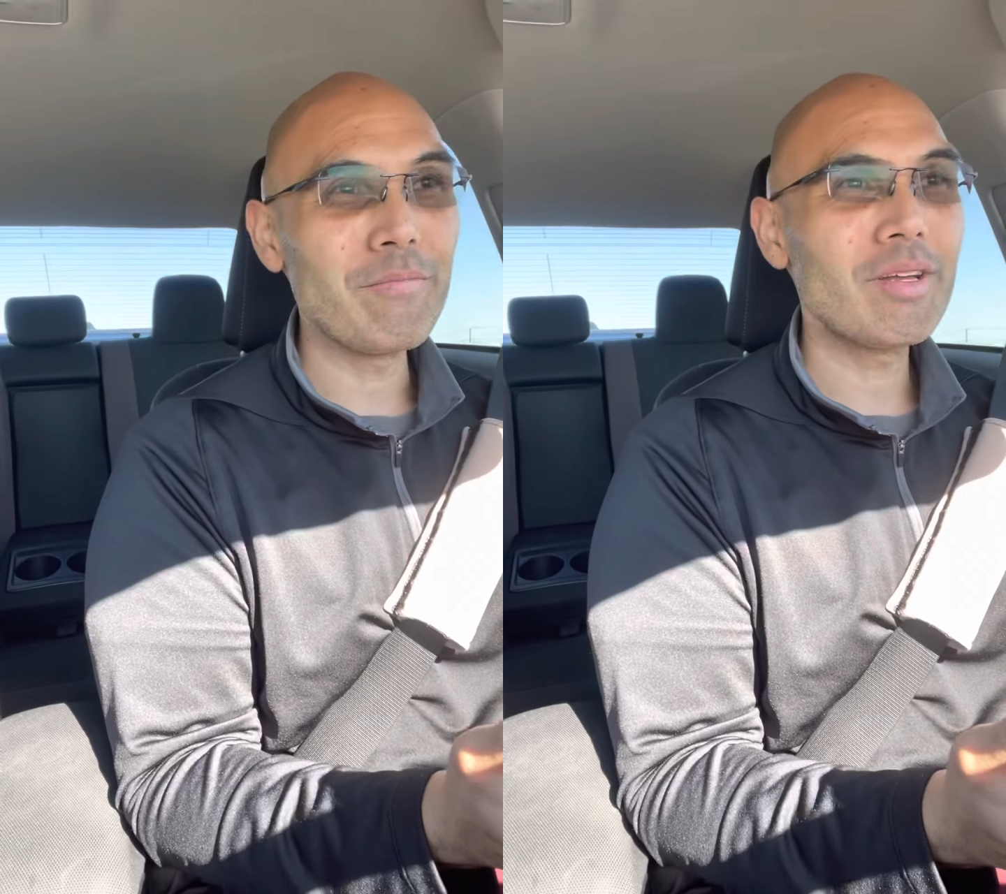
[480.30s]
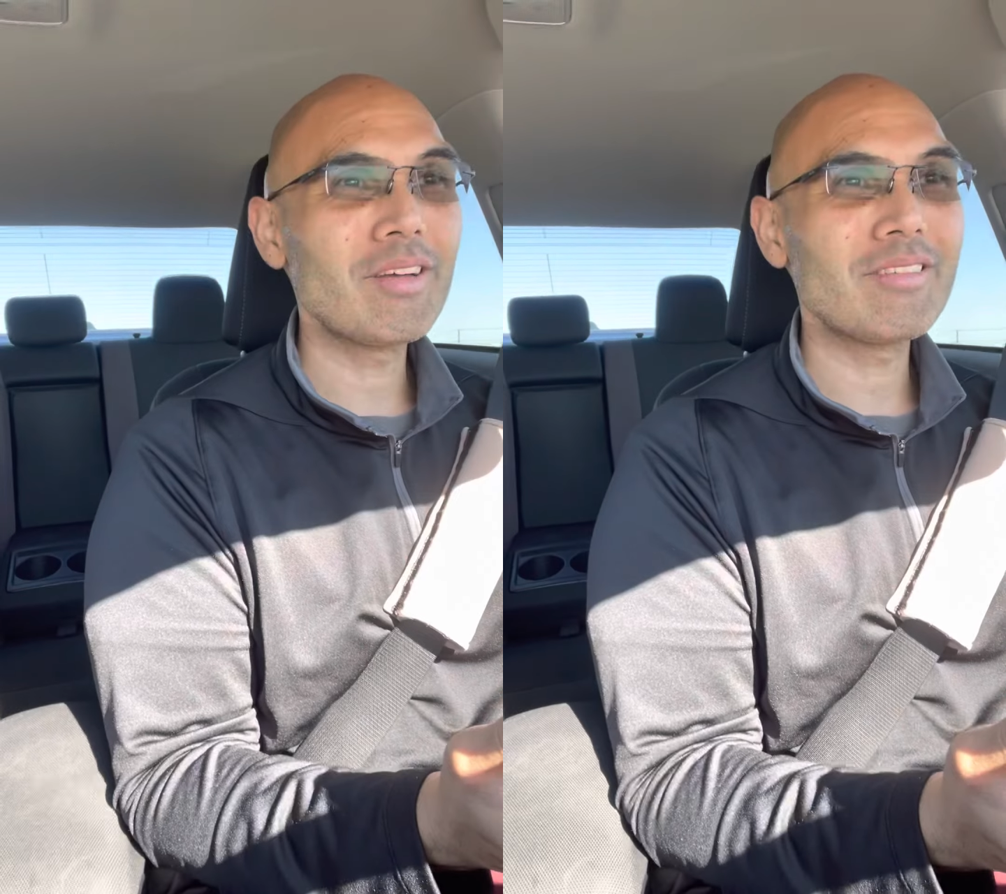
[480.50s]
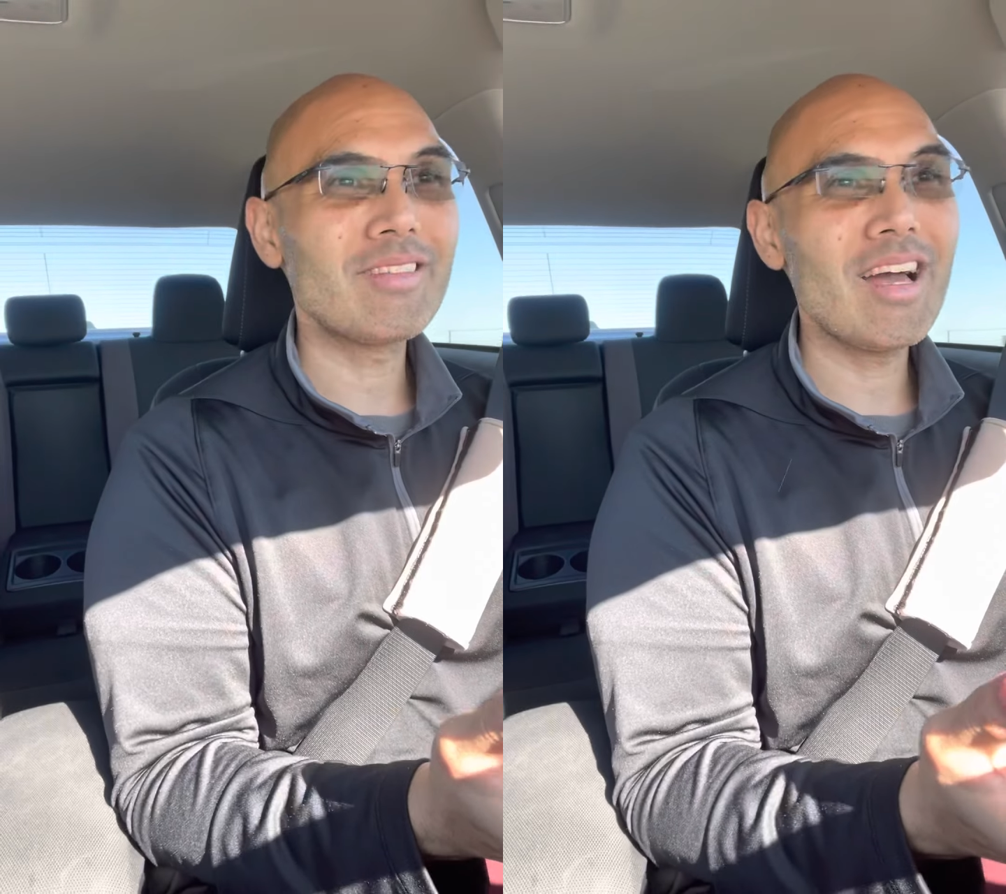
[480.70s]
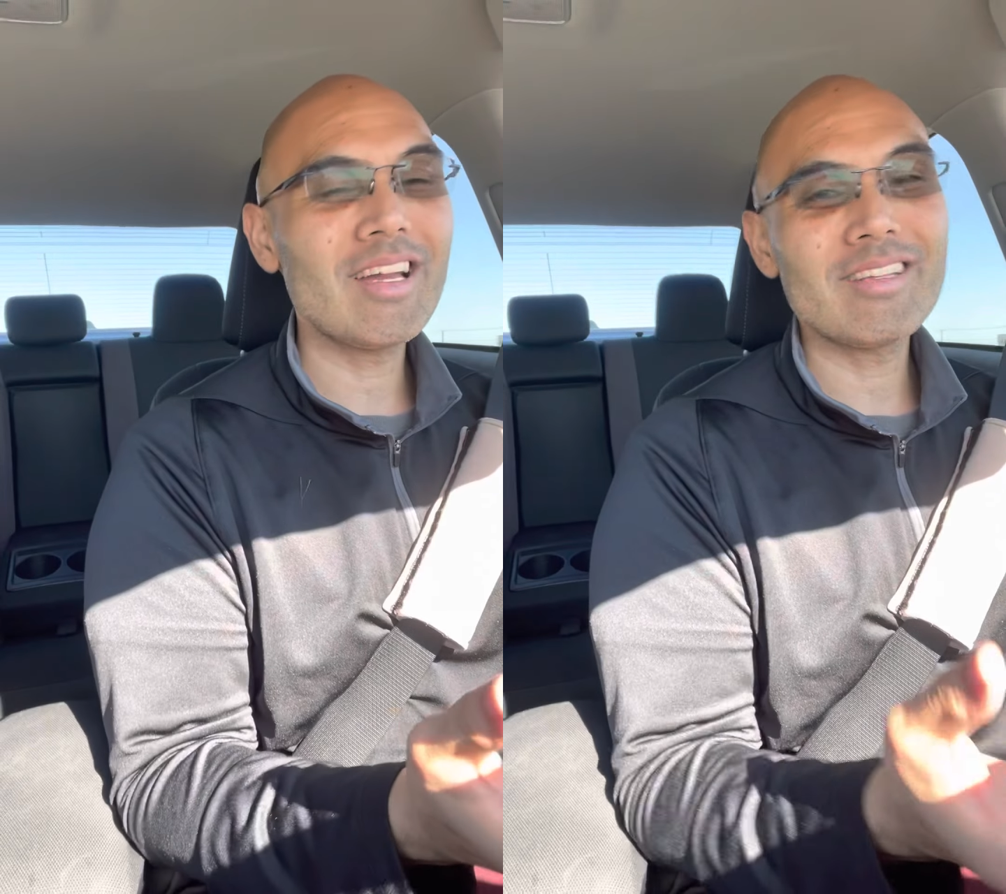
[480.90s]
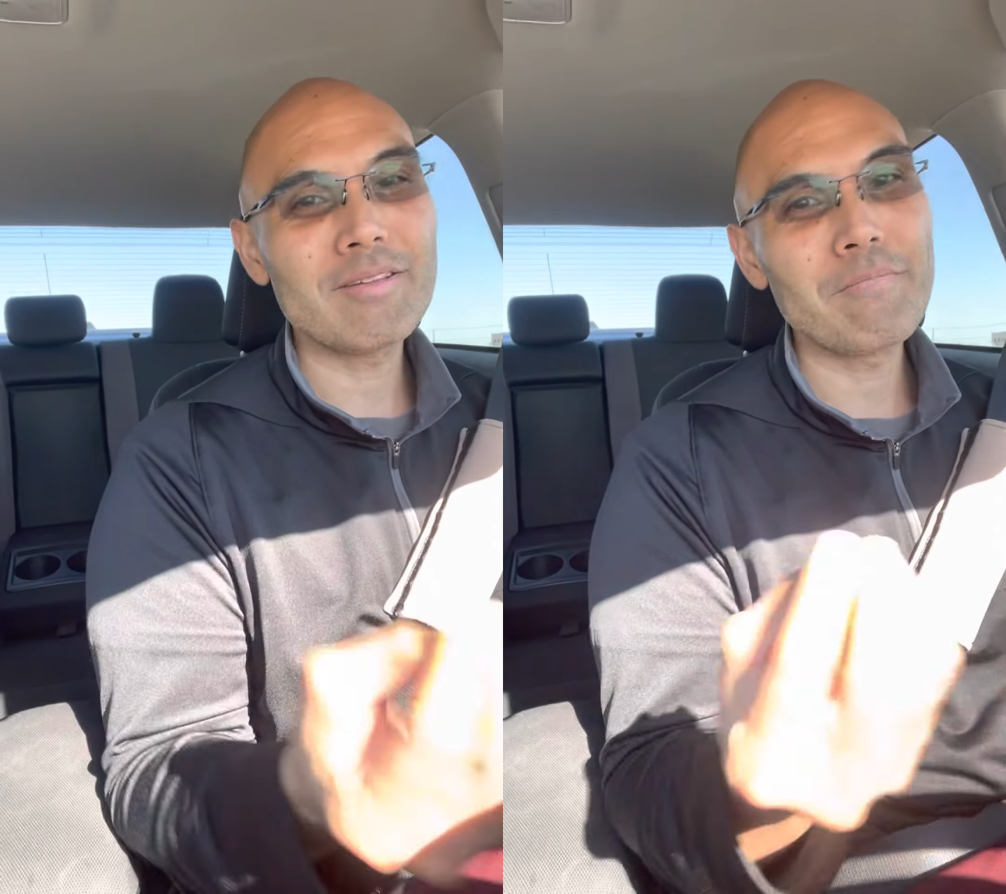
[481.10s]
because that
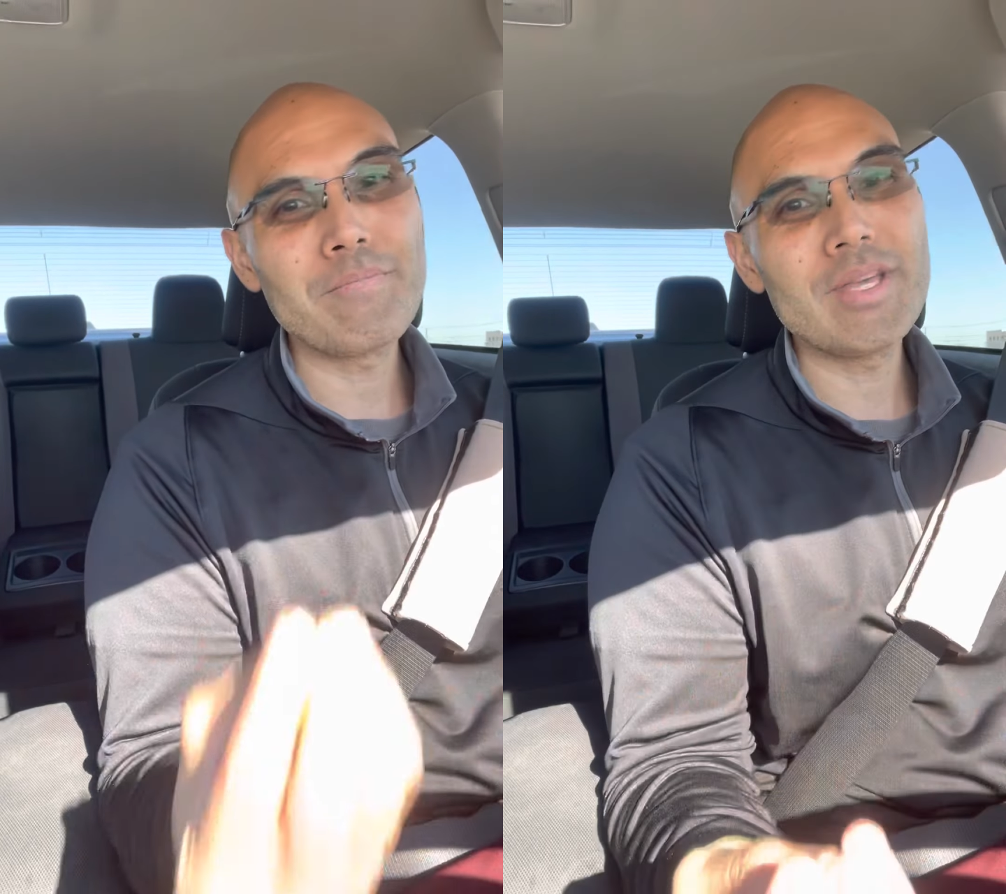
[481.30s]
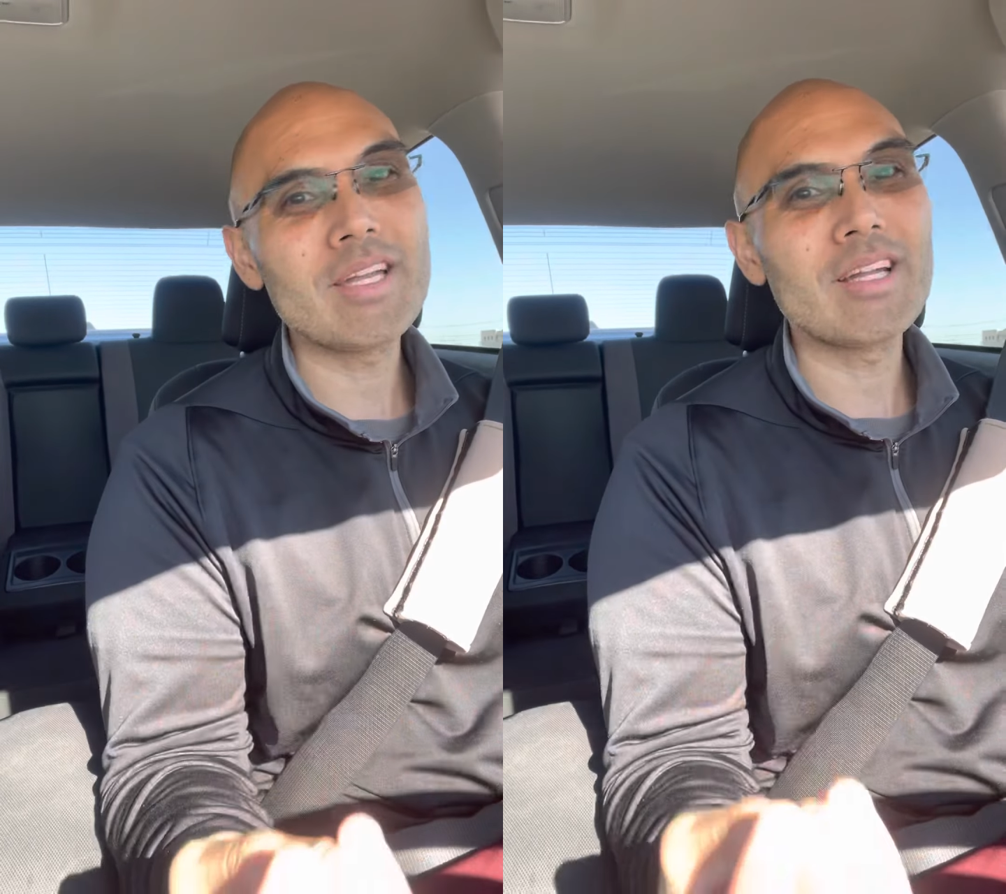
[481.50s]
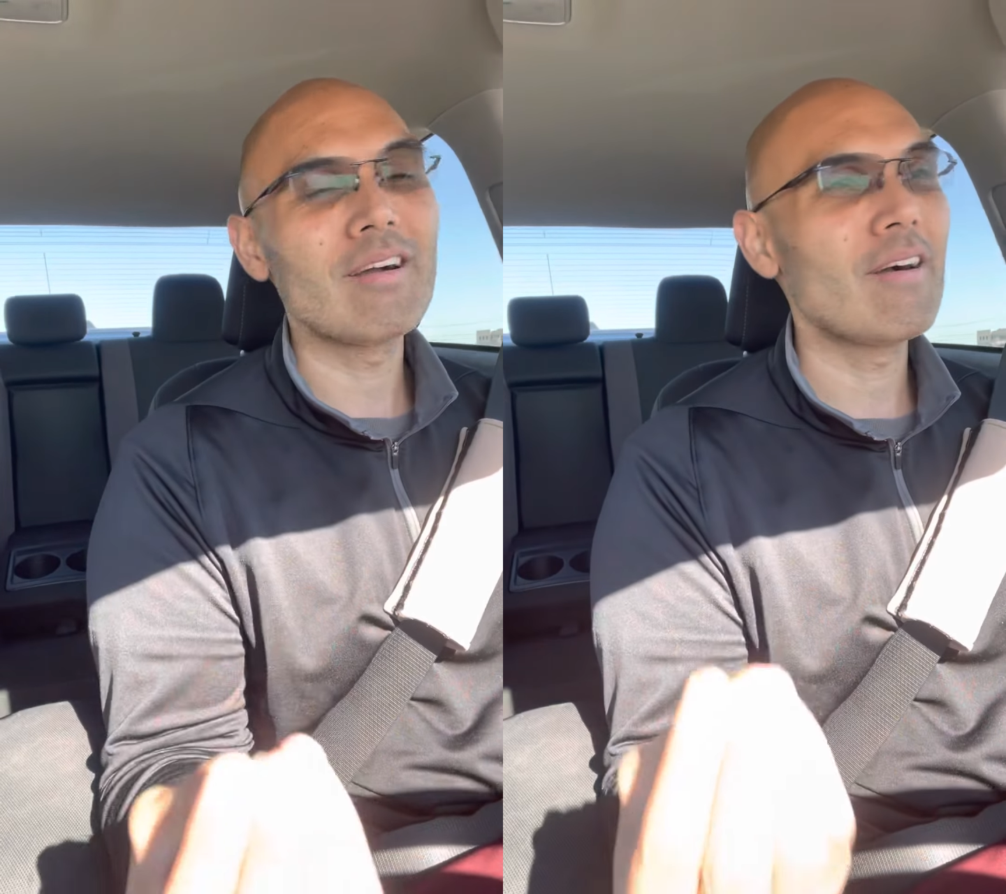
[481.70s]
is a big